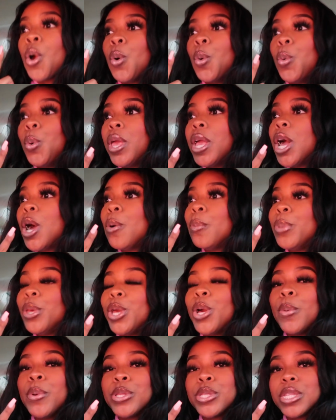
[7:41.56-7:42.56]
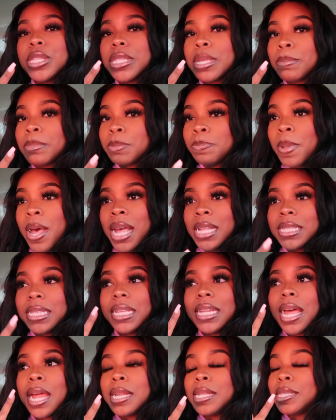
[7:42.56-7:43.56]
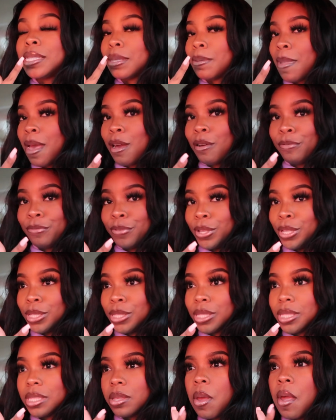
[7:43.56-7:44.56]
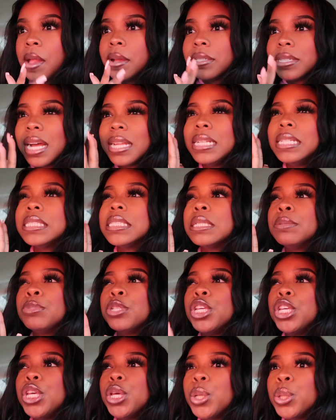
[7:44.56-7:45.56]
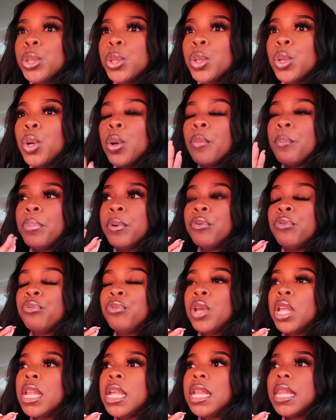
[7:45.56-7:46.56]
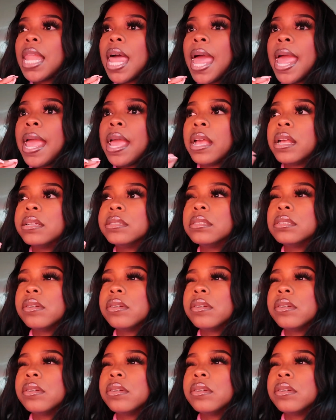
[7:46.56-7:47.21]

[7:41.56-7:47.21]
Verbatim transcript: We gonna be going to some spots and I need some outfits. I need some cute, but really like,